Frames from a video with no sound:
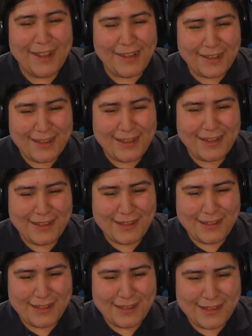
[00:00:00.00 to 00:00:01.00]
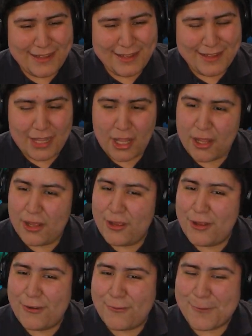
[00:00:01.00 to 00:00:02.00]
Keep diving in.
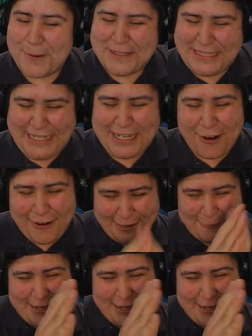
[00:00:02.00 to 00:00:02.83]
Where is he going?